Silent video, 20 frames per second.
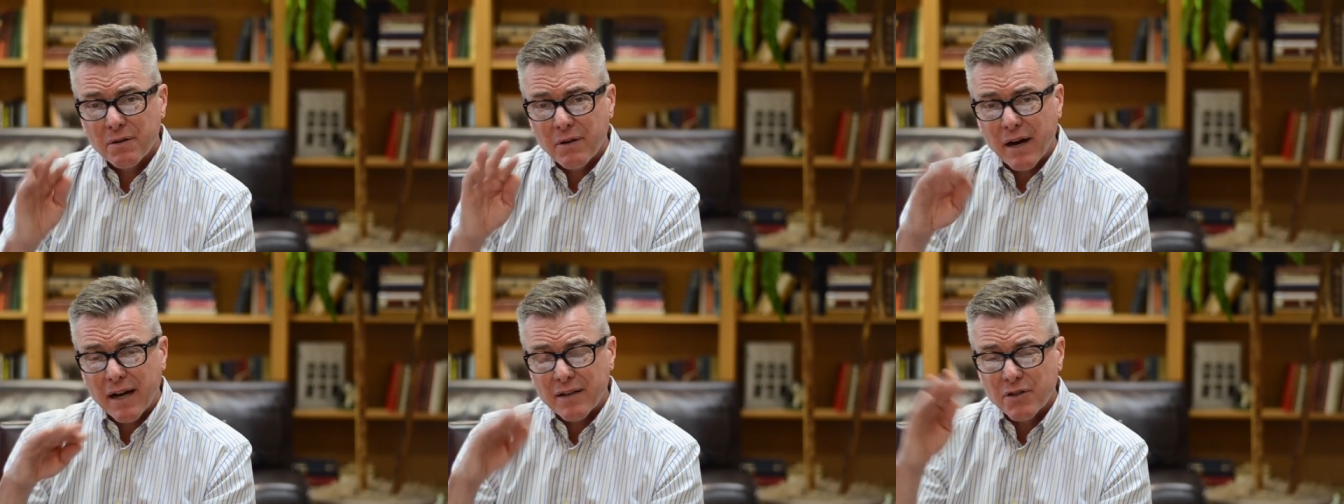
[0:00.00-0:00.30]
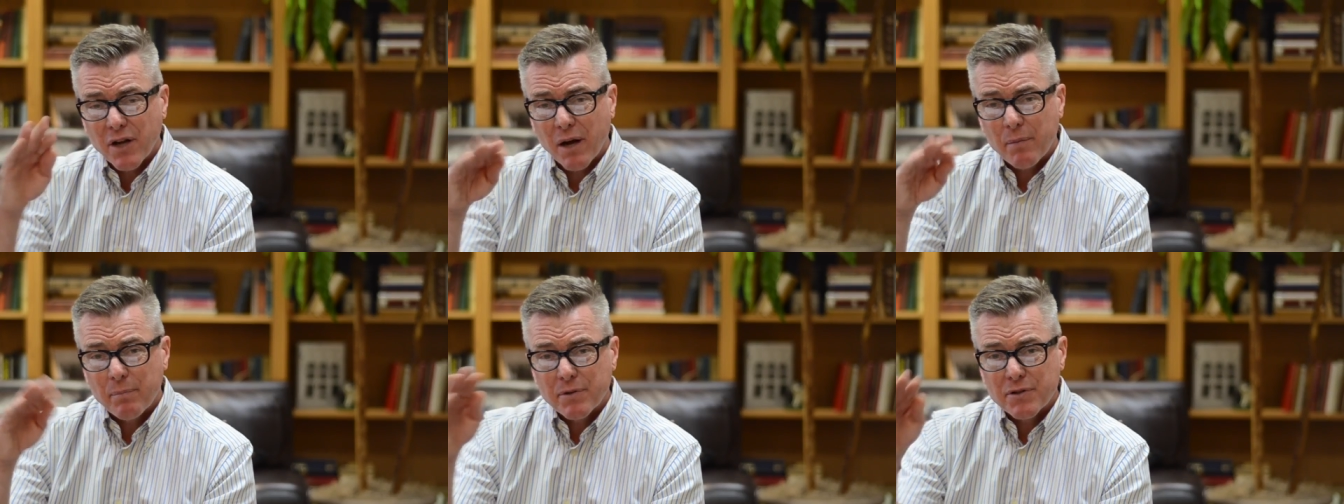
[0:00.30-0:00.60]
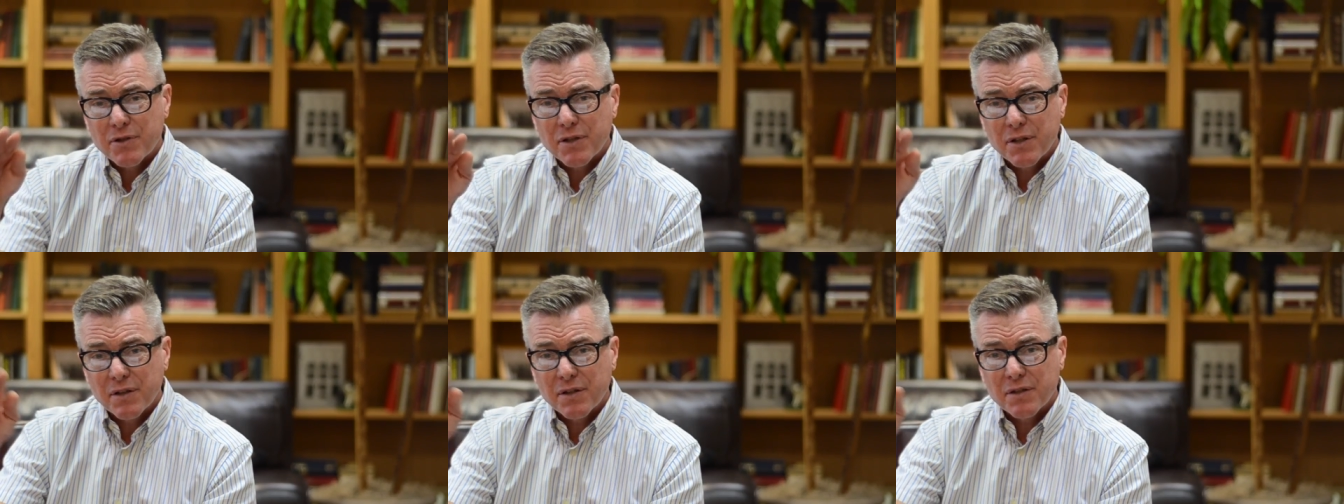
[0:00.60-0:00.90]

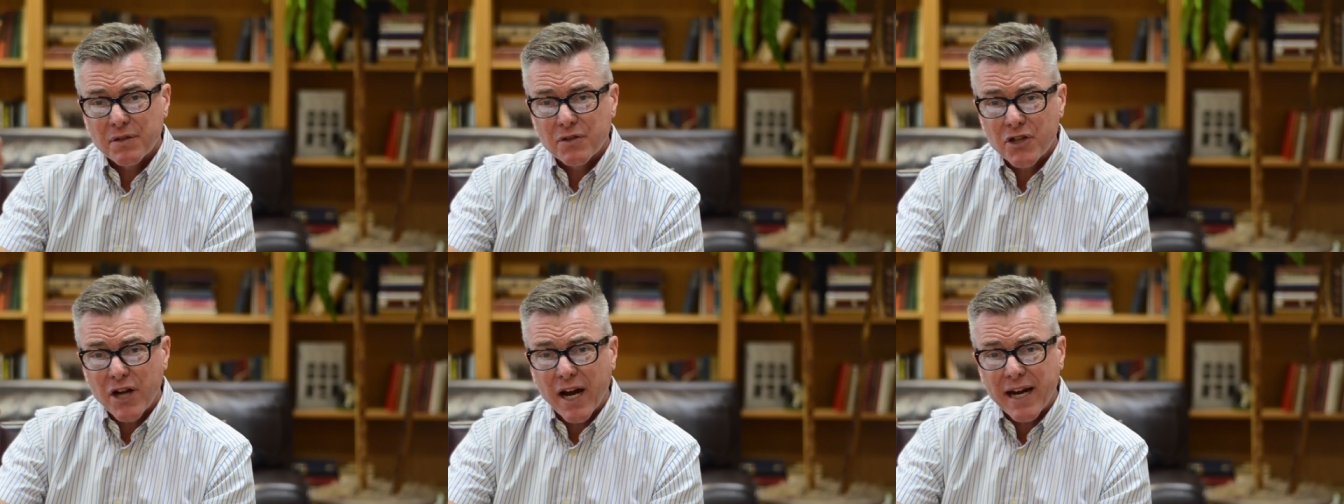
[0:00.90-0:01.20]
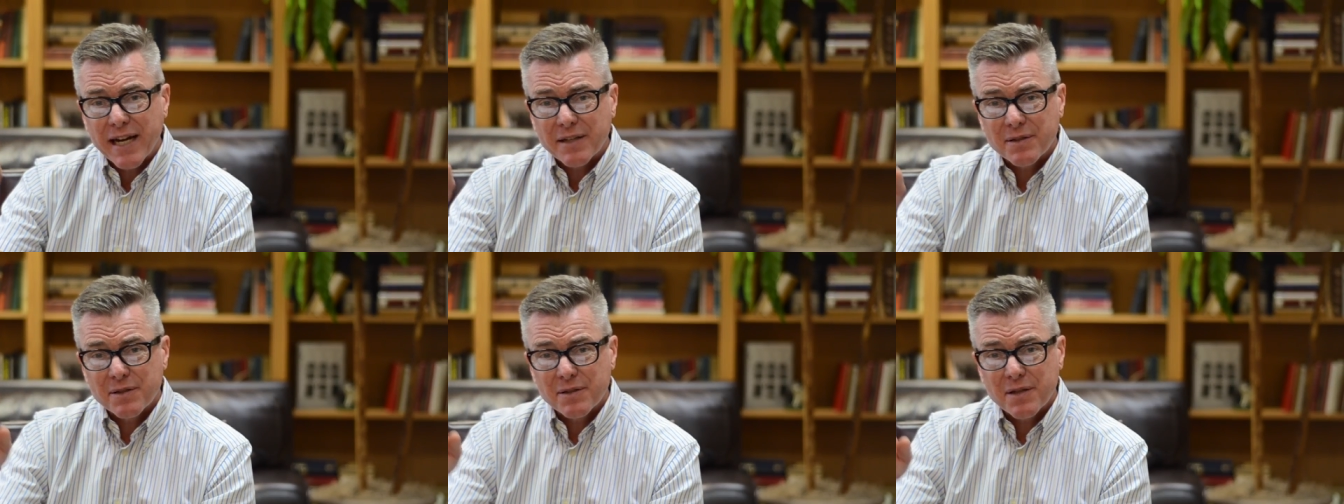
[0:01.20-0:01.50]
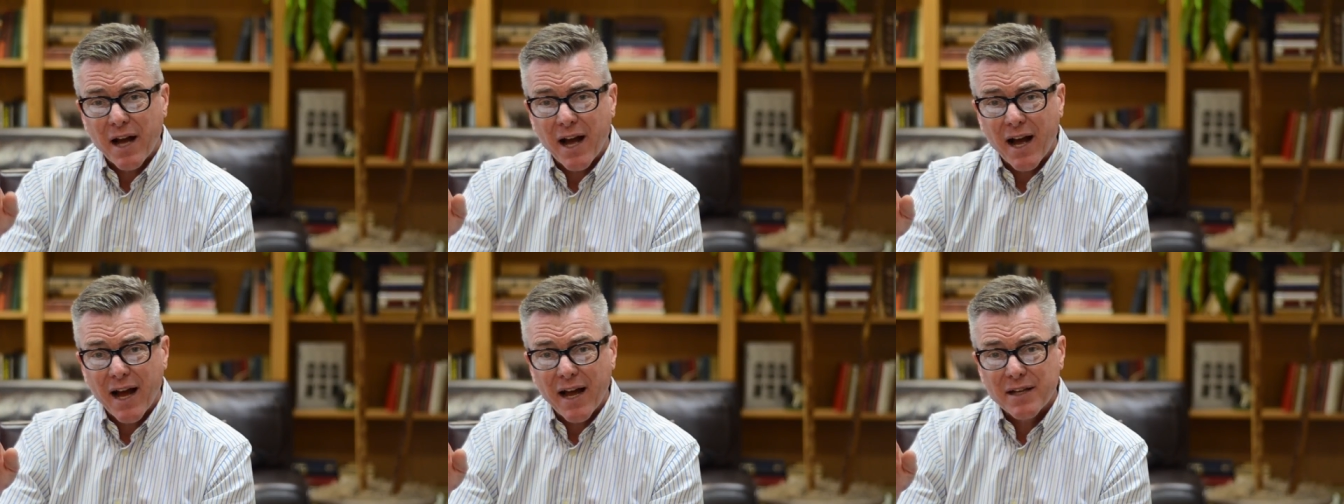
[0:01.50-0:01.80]
grasshoppers in the giant's
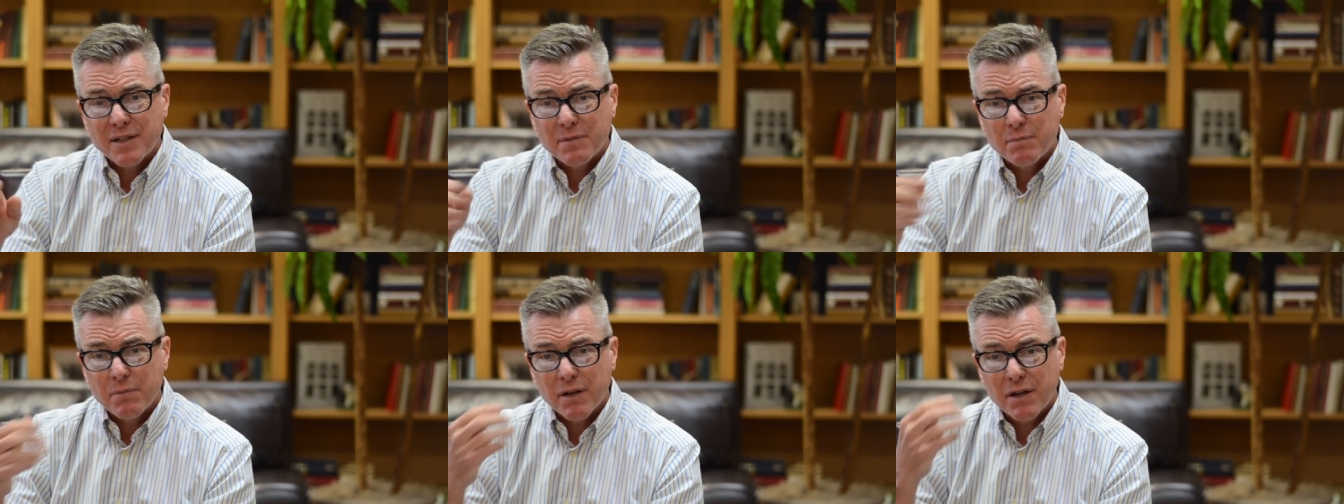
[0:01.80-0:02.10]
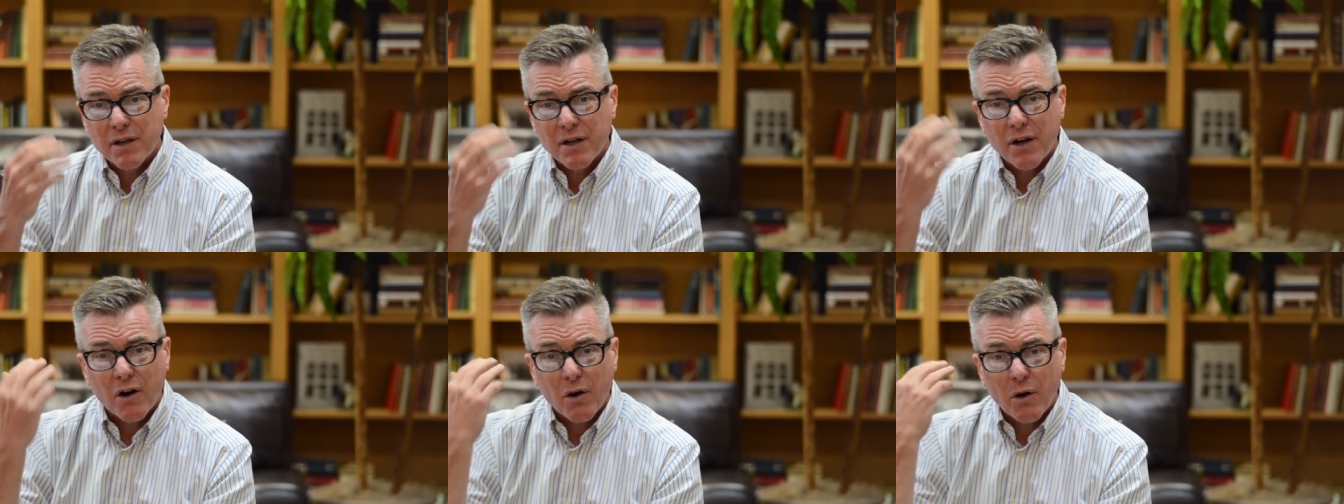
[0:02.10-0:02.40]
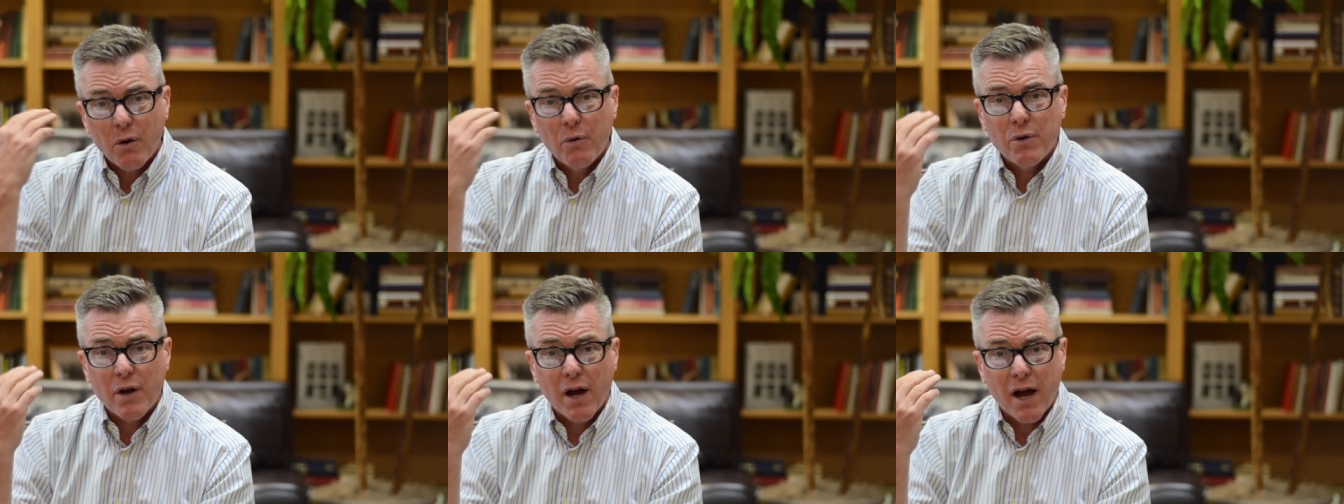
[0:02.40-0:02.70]
eyes, but in our
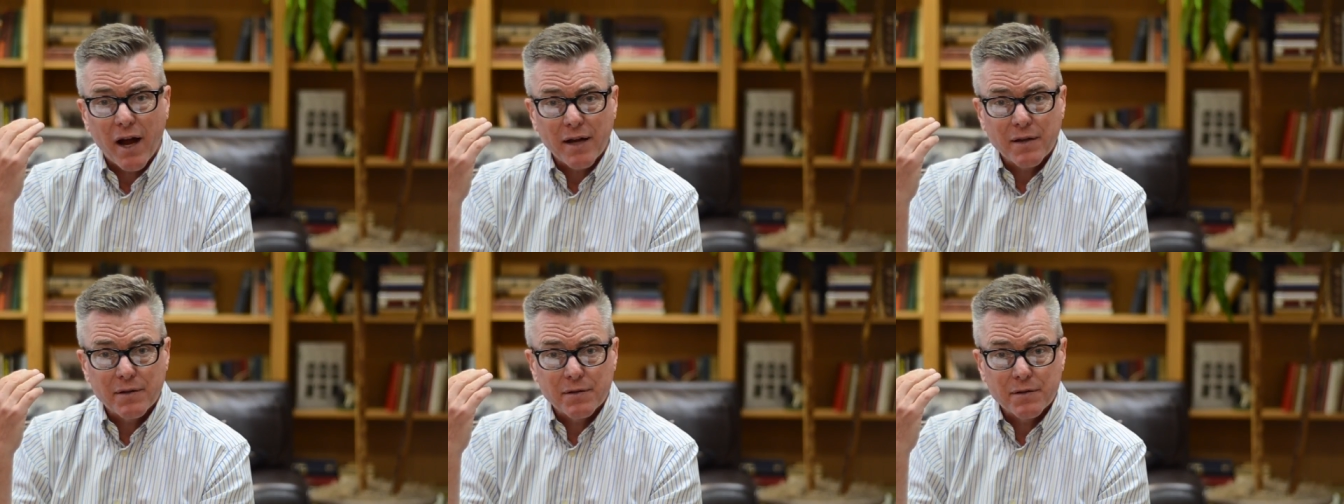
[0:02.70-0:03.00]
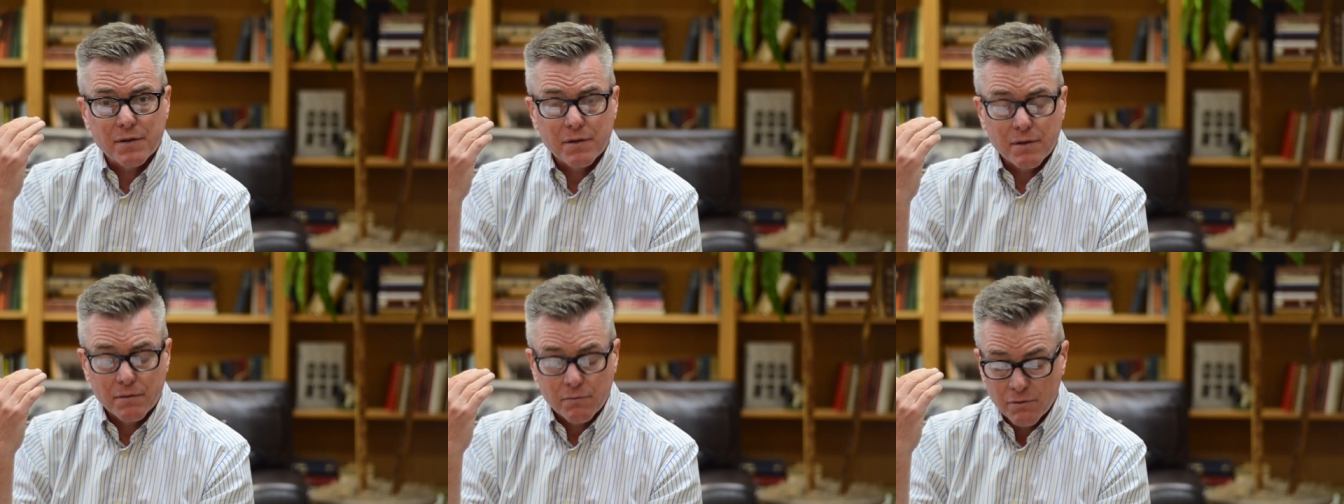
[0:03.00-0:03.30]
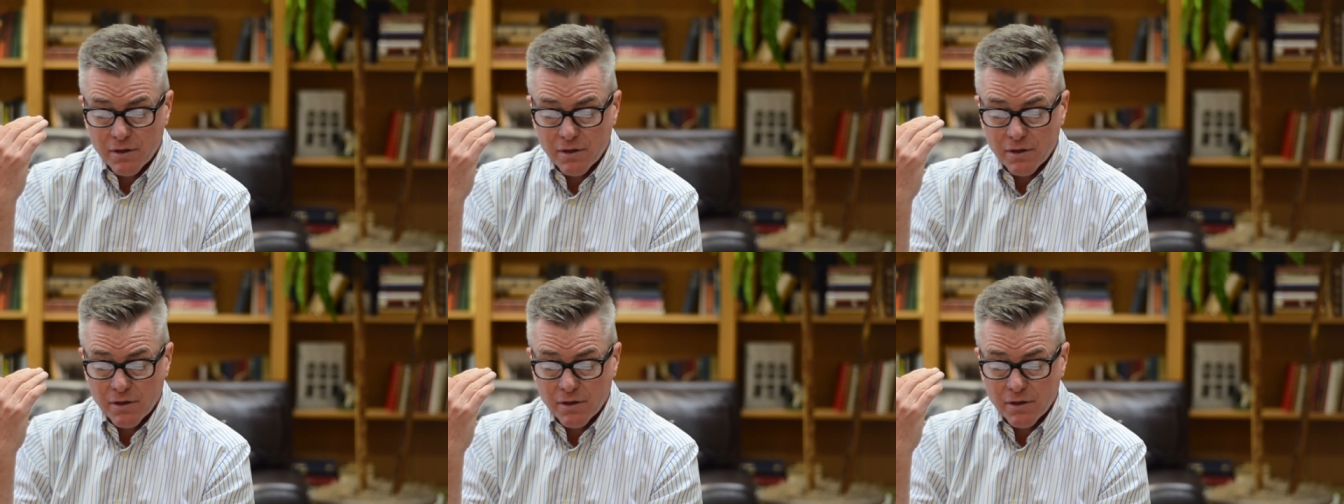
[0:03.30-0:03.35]
own eyes.